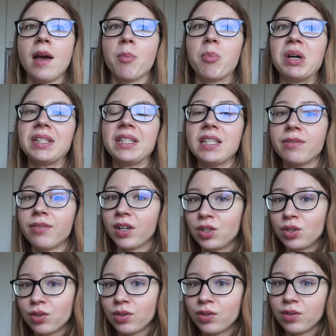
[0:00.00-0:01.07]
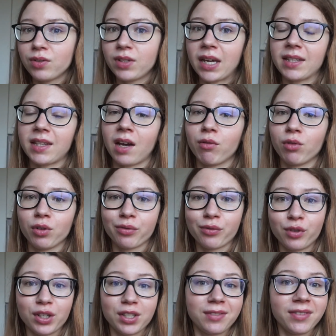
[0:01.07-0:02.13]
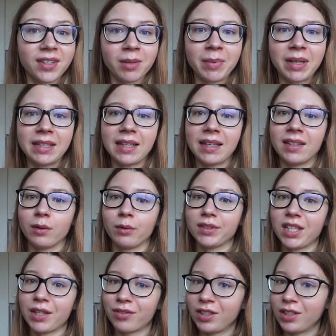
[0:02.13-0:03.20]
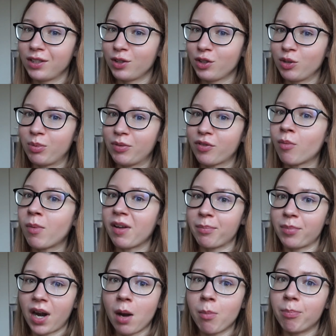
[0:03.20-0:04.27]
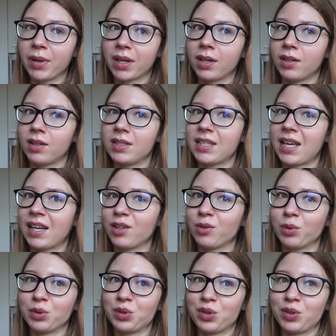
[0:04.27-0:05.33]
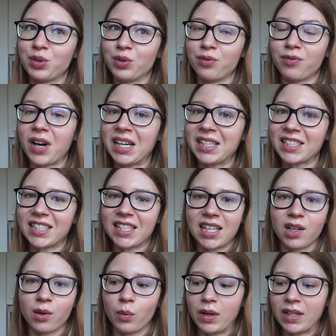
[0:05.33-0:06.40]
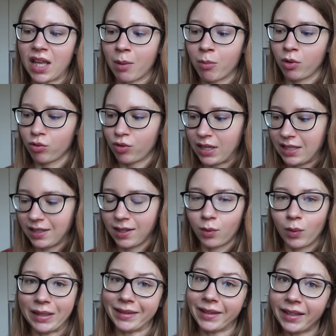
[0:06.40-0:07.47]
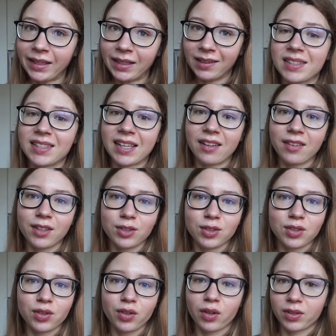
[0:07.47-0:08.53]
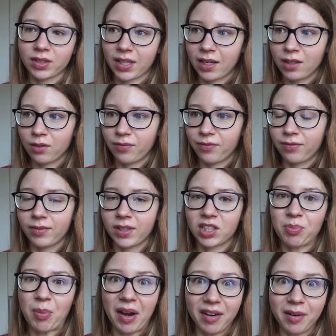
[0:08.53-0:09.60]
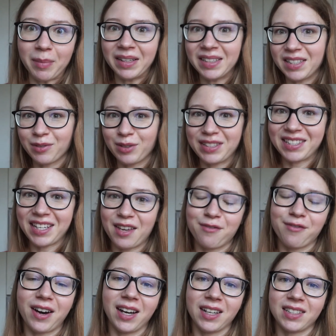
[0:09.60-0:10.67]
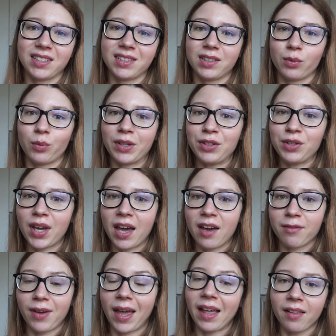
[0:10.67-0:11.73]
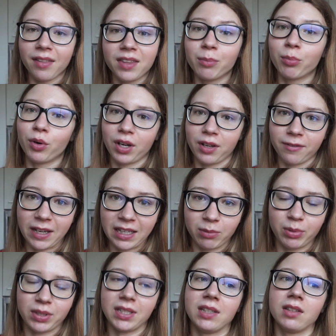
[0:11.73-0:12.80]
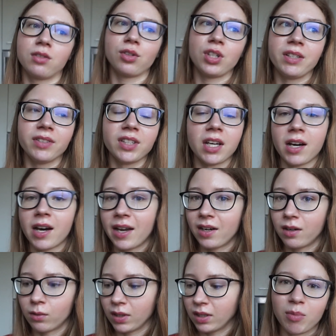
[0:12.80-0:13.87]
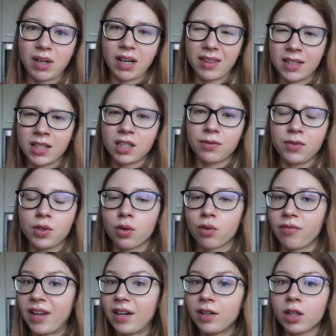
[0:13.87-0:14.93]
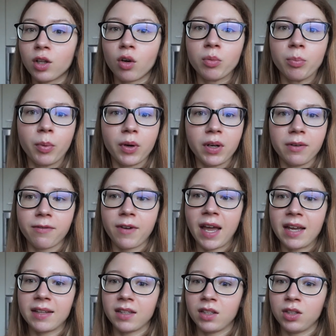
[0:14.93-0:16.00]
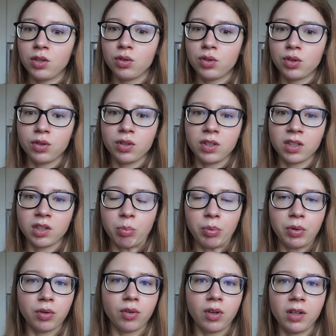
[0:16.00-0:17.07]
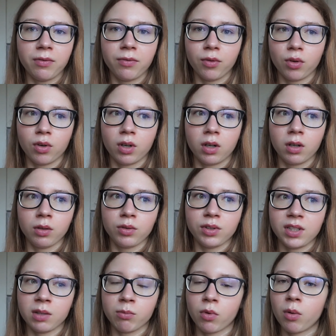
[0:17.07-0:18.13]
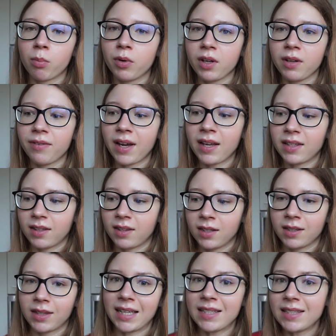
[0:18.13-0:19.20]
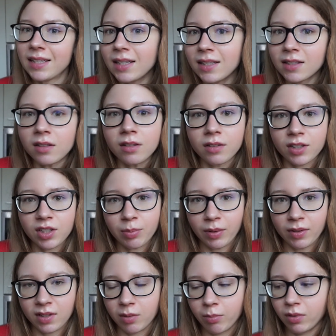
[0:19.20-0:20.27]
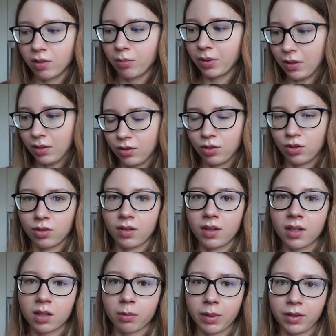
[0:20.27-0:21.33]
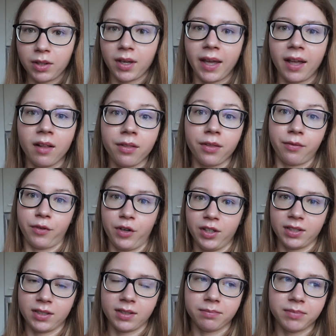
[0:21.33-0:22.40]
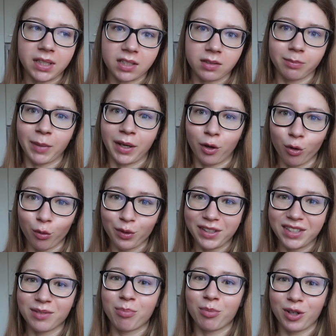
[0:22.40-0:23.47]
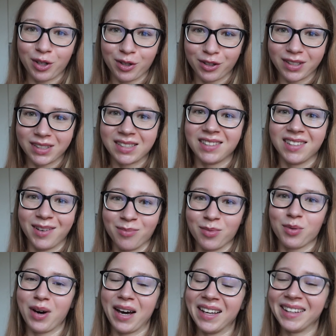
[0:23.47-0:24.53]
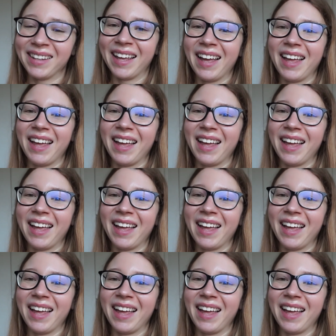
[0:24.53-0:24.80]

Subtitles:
But if I do that, I will of course film it, and I will definitely do it before my prep because I don't want to do fasting when I'm already quite lean. It's healthy to do those kind of experiments, I would say, fasts when you have healthy body fat percentage or even a higher one. But I think if you're very low on body fat and you're doing it purely for losing more body fat, I think that's a little irresponsible because you should think about your health first. That's always a priority number one.